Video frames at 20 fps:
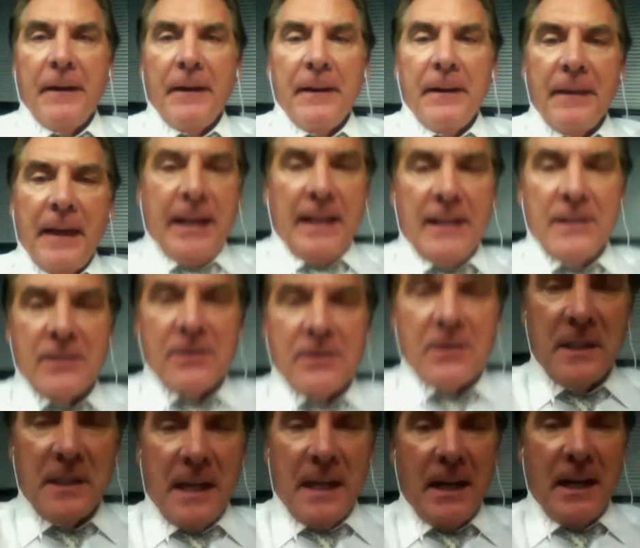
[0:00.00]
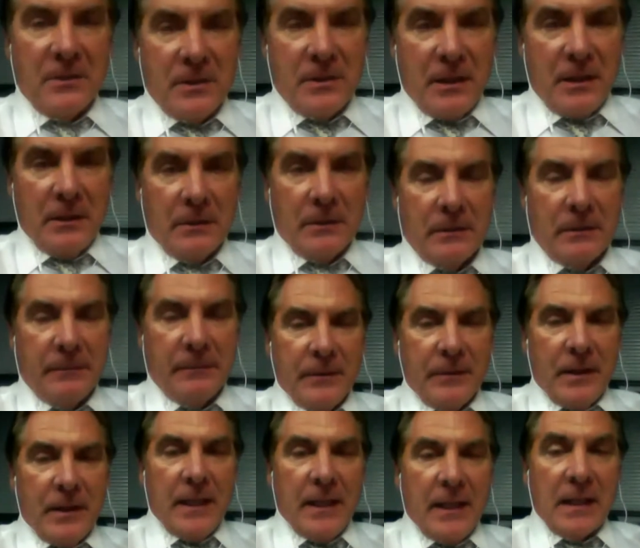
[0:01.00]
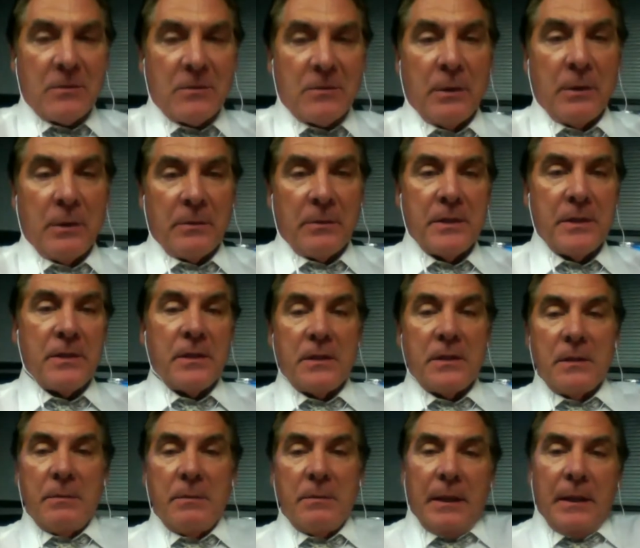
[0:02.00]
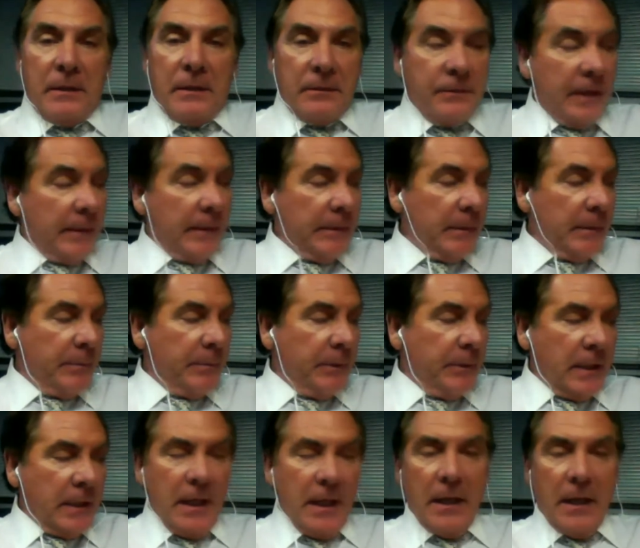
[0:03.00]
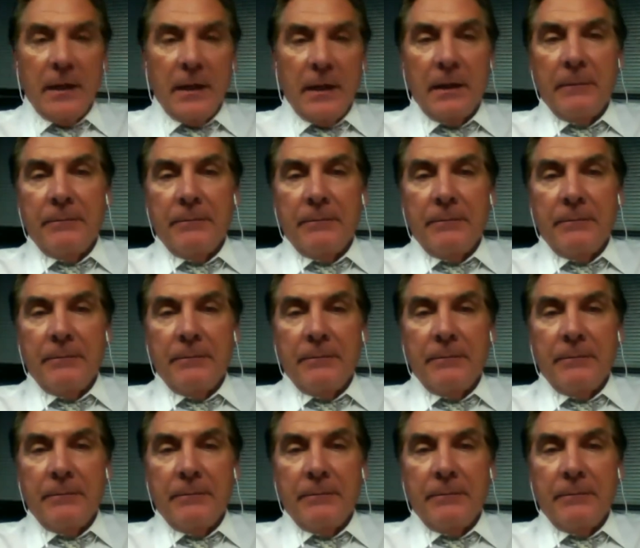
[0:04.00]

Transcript: that is the town center, and that's one of the reasons the Butler family put the